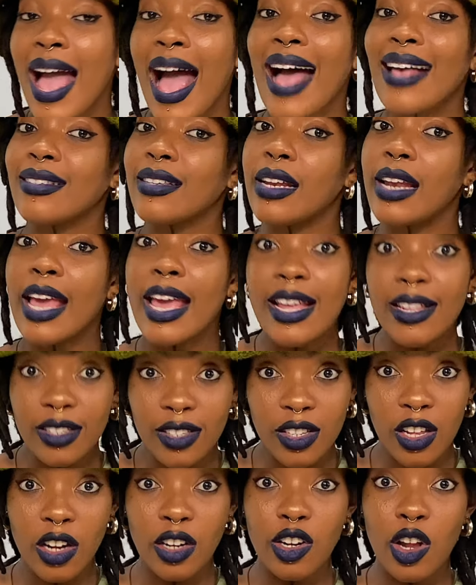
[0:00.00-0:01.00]
as an
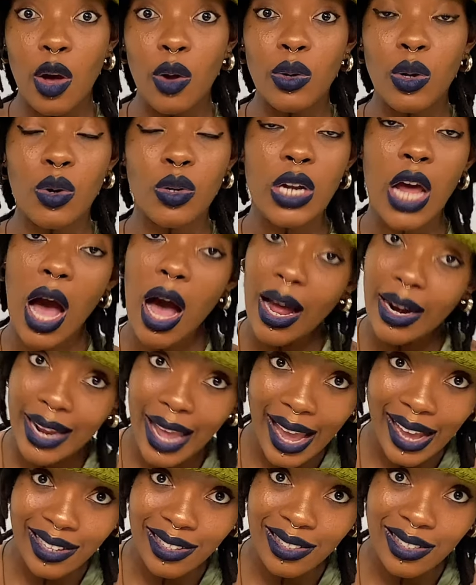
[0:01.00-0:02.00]
instant download on
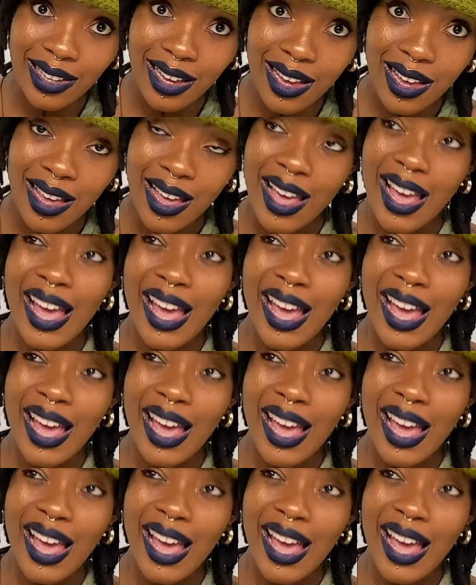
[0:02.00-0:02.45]
Etsy.